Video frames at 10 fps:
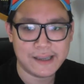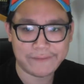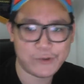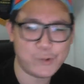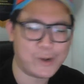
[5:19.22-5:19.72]

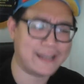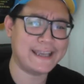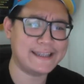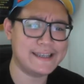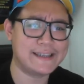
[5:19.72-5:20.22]
if you are an
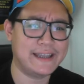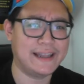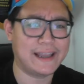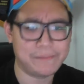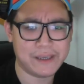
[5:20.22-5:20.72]
80s kid
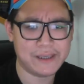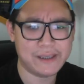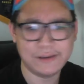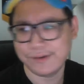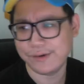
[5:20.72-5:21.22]
like
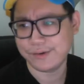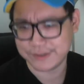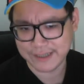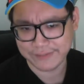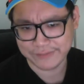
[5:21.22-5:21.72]
me who
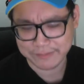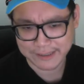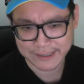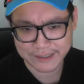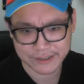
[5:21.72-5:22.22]
has lived in
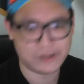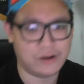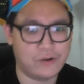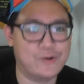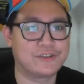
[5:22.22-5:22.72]
Malaysia
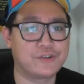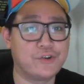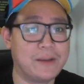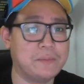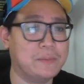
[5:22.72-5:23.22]
or who has
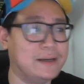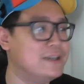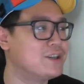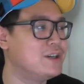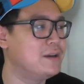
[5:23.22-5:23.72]
grown up in
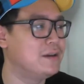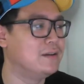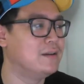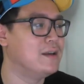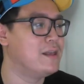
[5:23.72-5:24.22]
Malaysia,
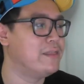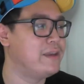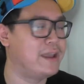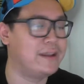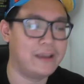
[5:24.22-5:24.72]

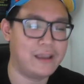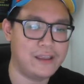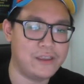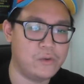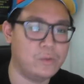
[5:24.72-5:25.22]
then
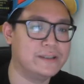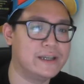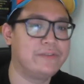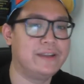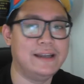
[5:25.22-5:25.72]
you will
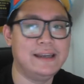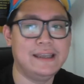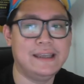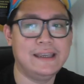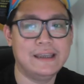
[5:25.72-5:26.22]

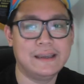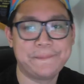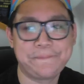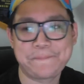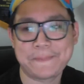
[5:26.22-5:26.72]
definitely
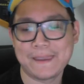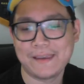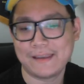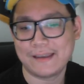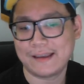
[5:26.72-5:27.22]

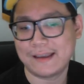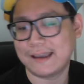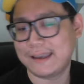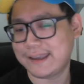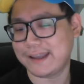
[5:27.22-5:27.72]

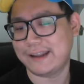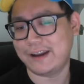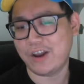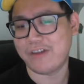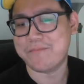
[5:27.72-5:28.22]
get a
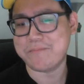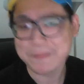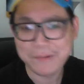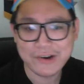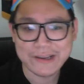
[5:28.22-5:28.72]
lot of
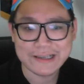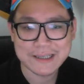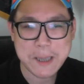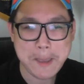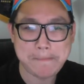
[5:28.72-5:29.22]

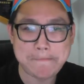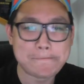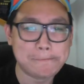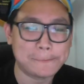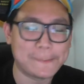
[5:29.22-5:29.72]
memories
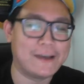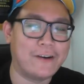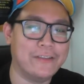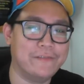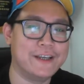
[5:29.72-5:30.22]

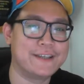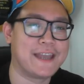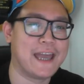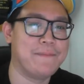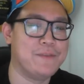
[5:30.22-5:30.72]
on the first
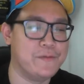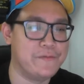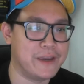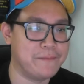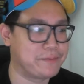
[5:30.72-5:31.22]
time you
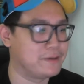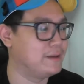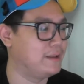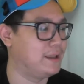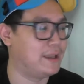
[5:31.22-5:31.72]
vape
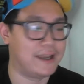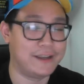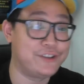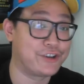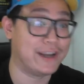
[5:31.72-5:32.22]

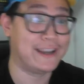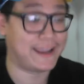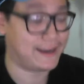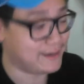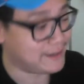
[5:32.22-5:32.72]
Tre
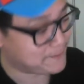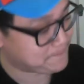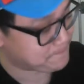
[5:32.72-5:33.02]
Candy.